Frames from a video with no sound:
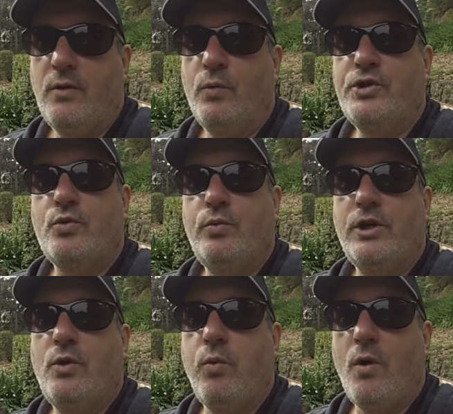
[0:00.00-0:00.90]
which
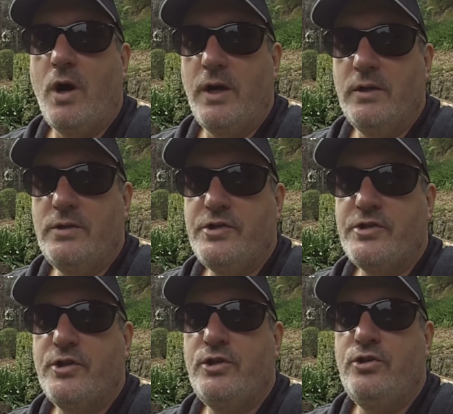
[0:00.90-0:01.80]

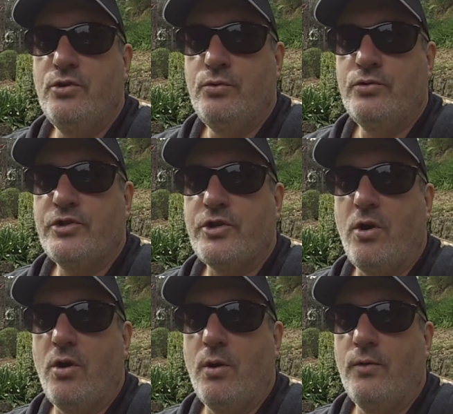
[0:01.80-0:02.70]
requires the use
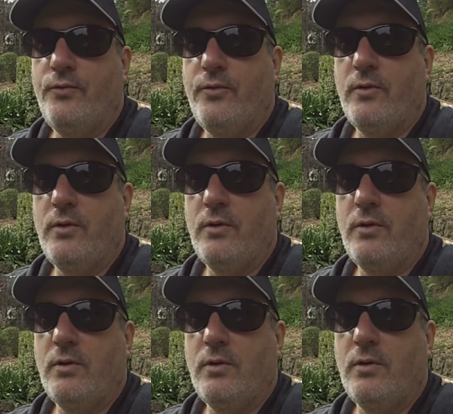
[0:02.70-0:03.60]
of
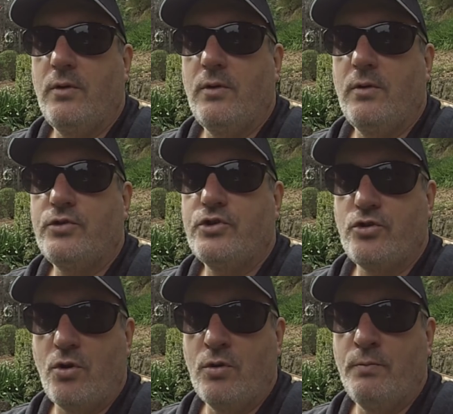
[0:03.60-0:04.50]

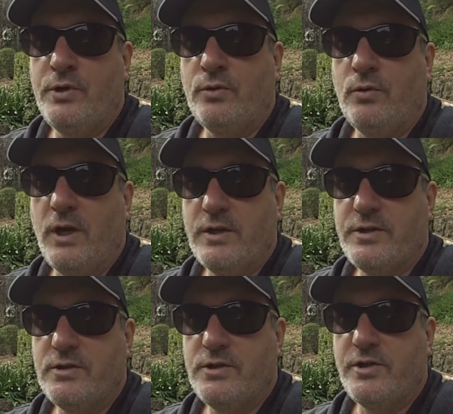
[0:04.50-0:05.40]
strong mineral
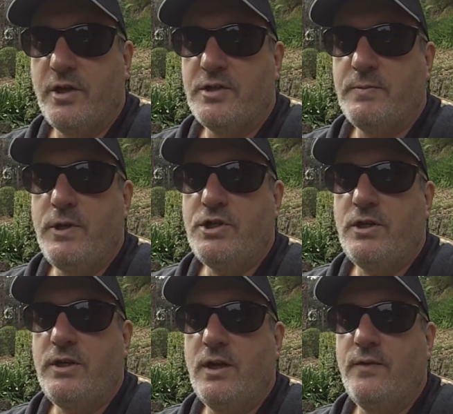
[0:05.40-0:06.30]
acids,
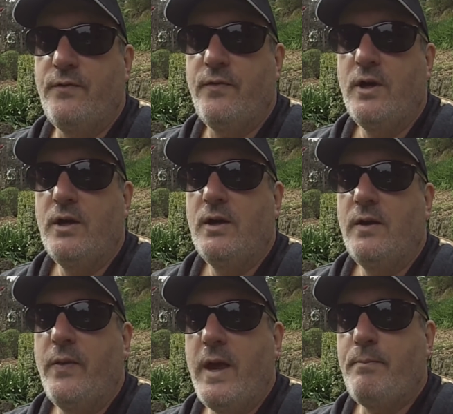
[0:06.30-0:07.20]
especially if
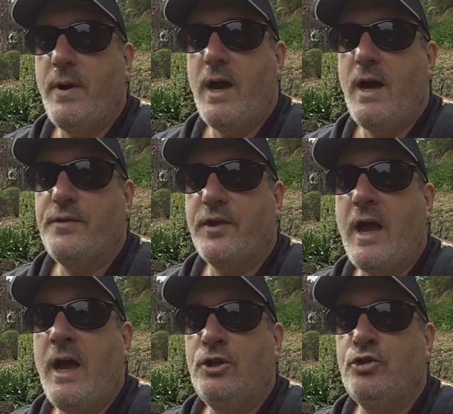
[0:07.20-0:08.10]
that path
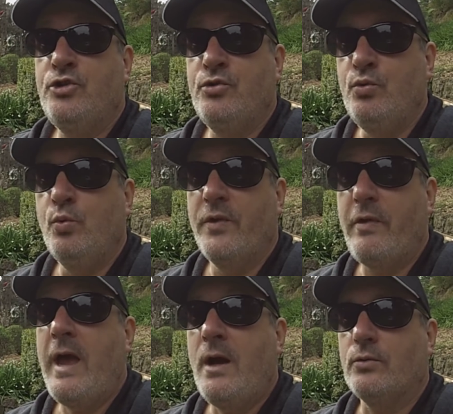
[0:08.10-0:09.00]
can't do
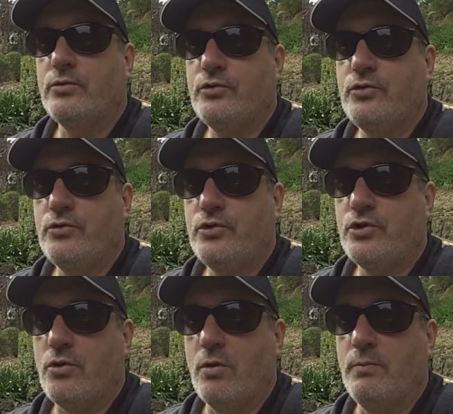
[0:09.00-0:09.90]
without
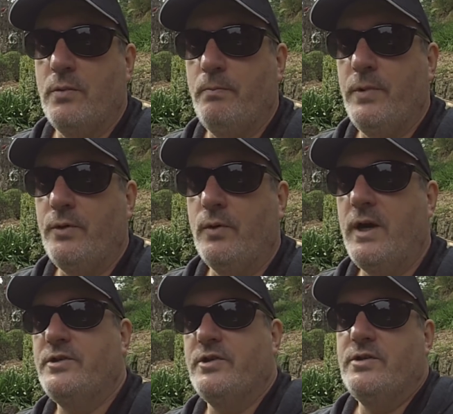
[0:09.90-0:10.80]
strong mineral
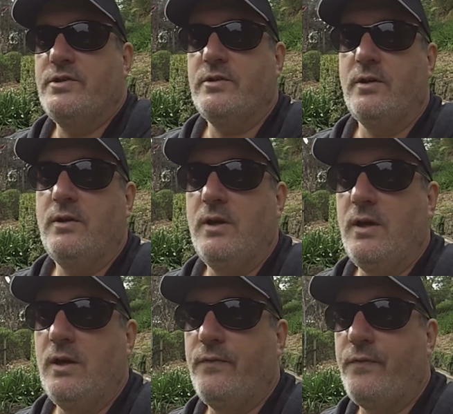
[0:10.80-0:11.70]
acids,
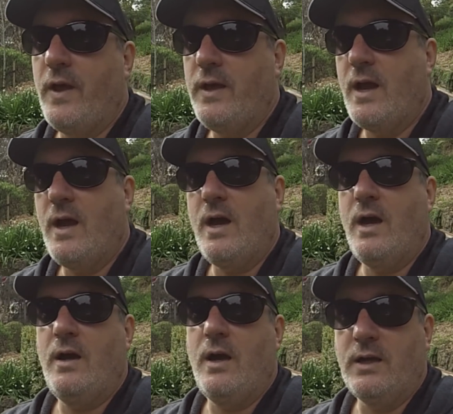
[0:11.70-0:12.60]
if they
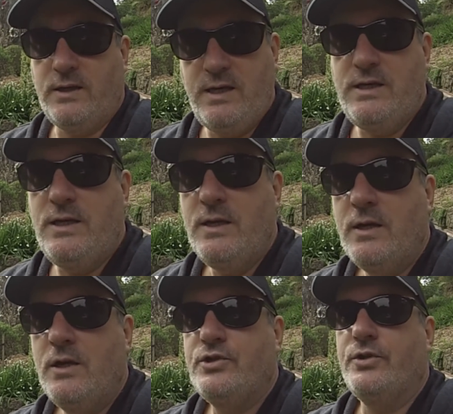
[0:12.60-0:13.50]
are a key
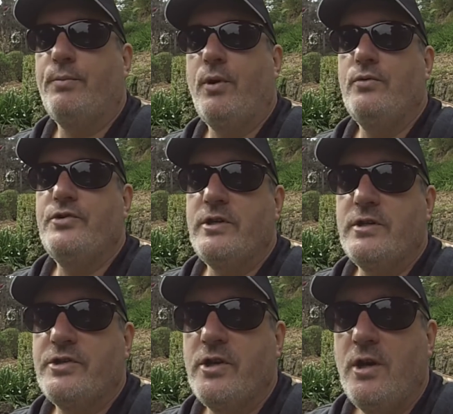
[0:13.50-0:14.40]
to the
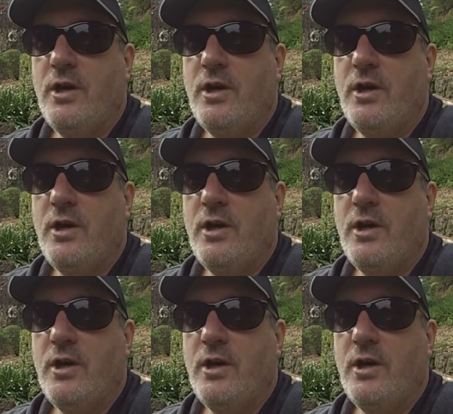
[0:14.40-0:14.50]
process,